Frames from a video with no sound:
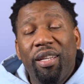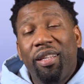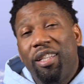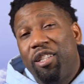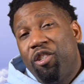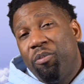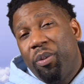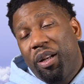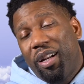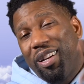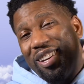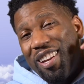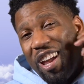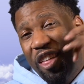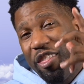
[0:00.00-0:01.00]
This has been
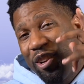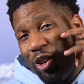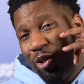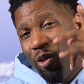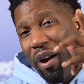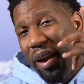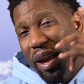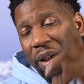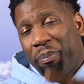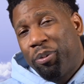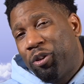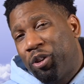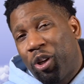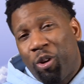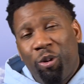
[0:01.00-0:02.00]
another great
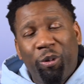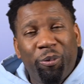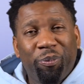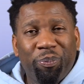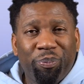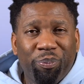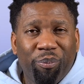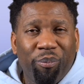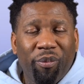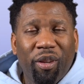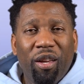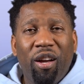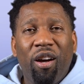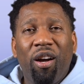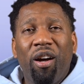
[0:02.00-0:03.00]
episode
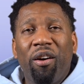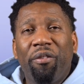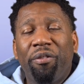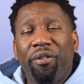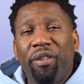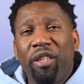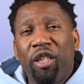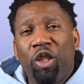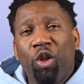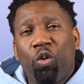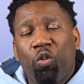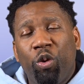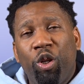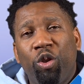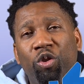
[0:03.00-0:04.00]
of
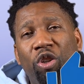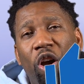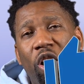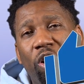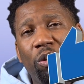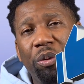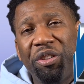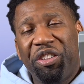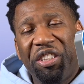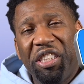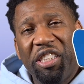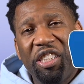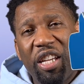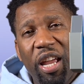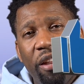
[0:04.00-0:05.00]
Real Talk with
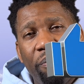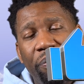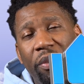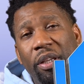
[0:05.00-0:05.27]
CJ.